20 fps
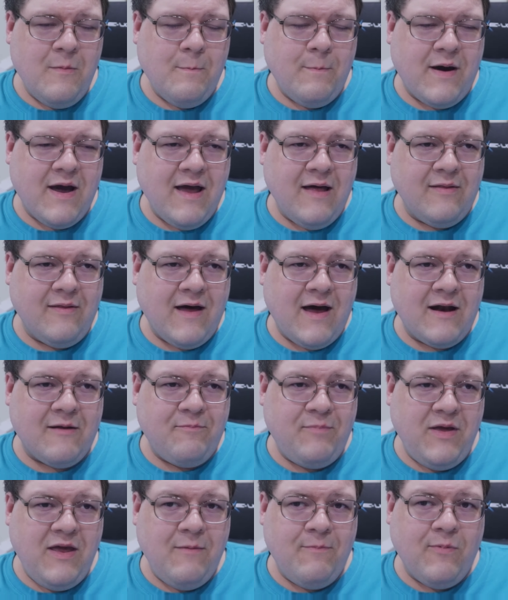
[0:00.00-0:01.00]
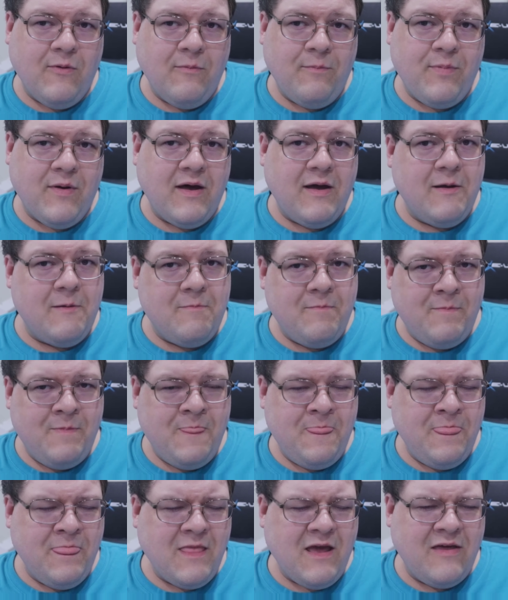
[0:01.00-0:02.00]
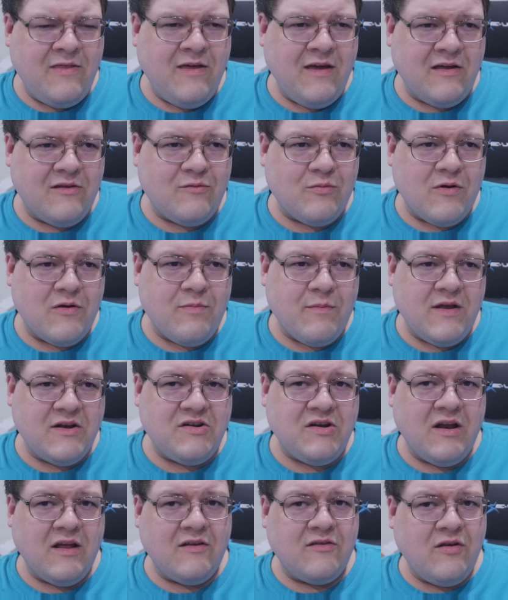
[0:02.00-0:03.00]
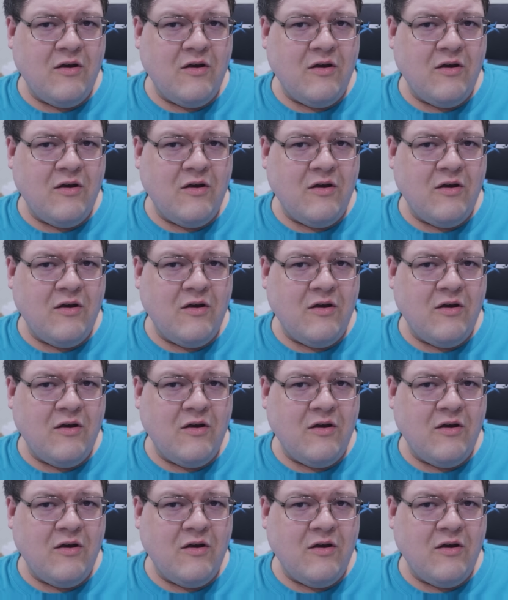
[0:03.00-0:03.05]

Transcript: by a lot of people, but I think it's worth mentioning.